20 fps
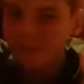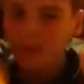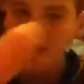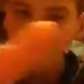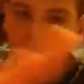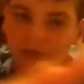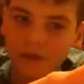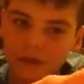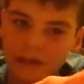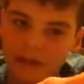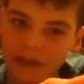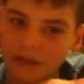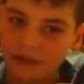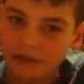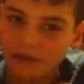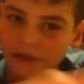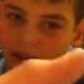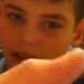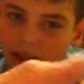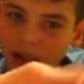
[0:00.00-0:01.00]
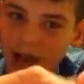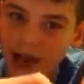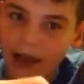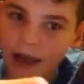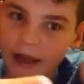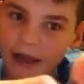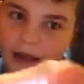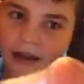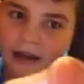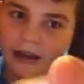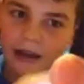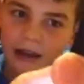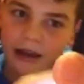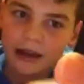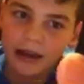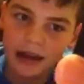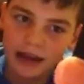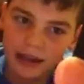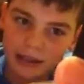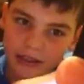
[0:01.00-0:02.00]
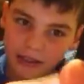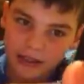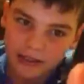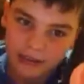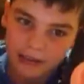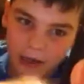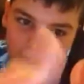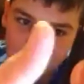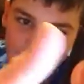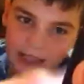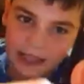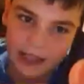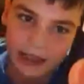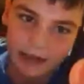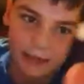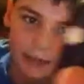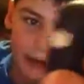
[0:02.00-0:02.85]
My voice sounds really high. All right, so let's pause that.